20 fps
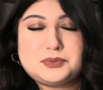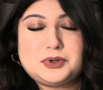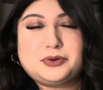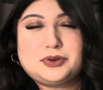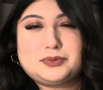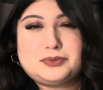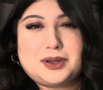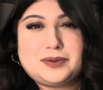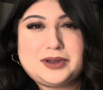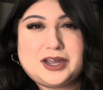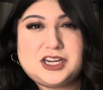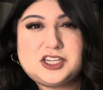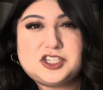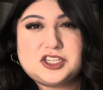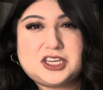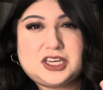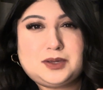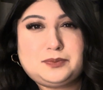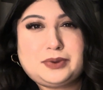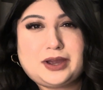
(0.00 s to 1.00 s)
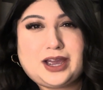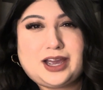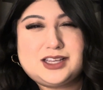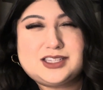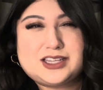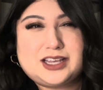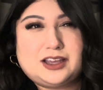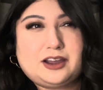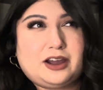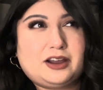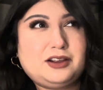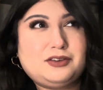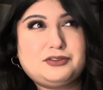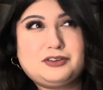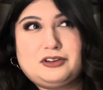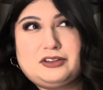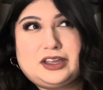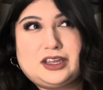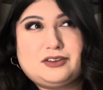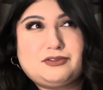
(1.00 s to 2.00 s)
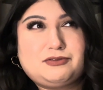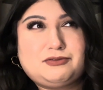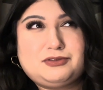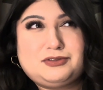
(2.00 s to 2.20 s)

but with my Magic Key Pass, I got it for like